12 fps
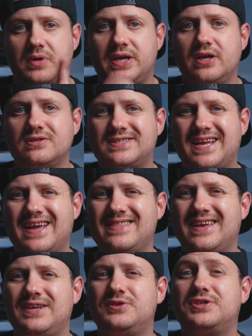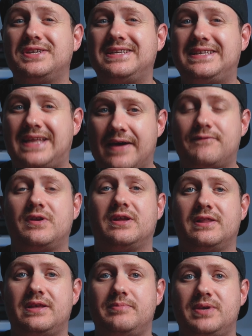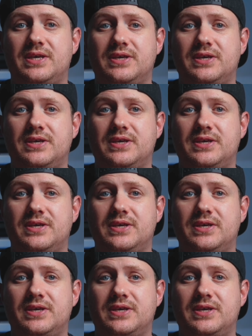Here's 10 that you should definitely be